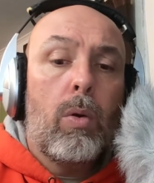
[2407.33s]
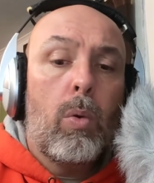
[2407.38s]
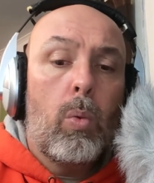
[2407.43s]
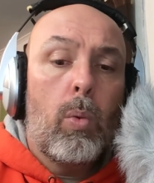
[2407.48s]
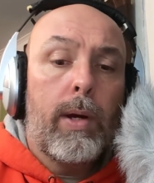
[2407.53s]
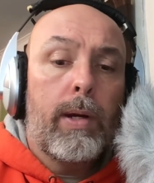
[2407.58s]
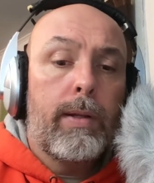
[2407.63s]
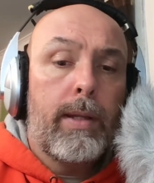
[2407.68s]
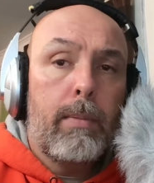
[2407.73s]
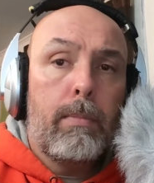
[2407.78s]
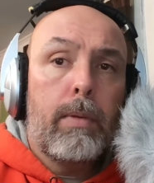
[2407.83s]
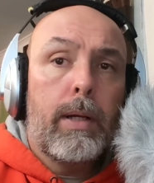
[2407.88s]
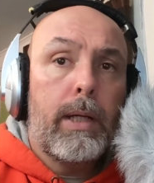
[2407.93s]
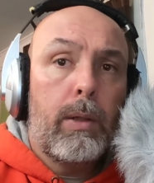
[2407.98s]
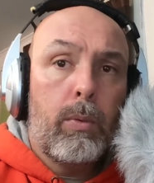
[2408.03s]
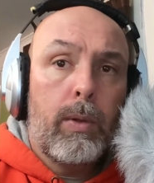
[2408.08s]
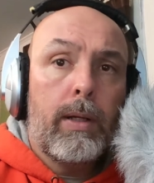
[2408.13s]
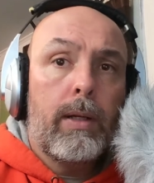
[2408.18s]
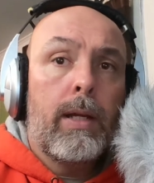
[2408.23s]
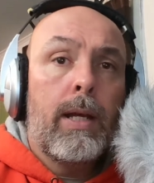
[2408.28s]
where that money
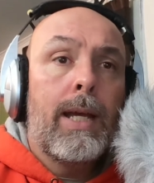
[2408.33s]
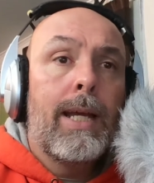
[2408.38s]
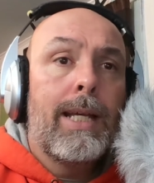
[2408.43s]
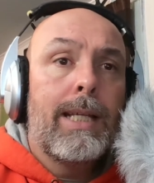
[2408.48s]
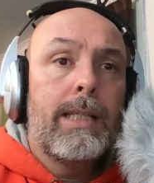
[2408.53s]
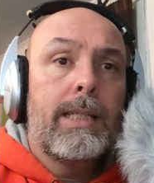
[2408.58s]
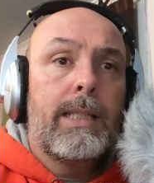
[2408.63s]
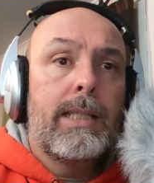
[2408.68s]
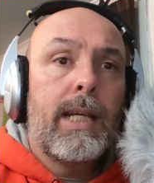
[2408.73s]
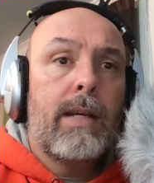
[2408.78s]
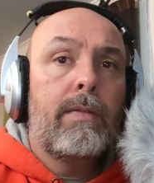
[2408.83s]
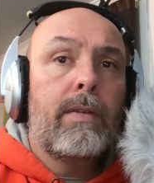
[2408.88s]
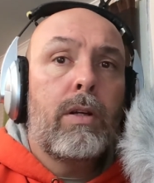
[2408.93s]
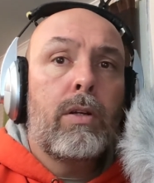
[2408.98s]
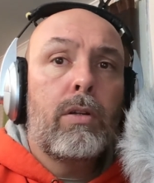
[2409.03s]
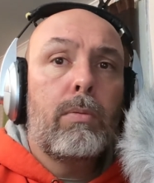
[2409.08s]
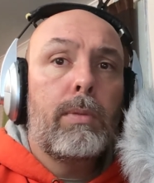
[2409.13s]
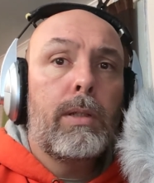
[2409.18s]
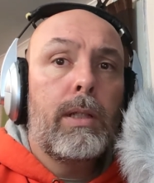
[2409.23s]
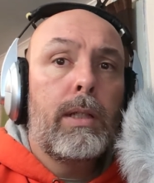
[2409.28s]
went.
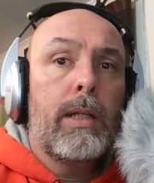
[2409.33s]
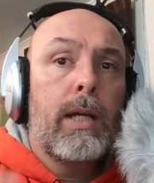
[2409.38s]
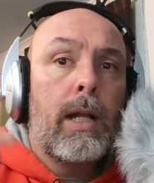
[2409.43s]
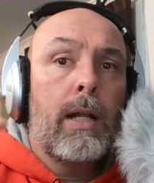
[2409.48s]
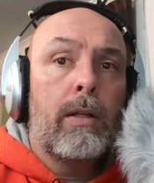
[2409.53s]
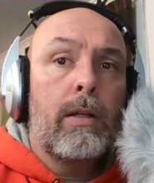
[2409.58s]
$700 million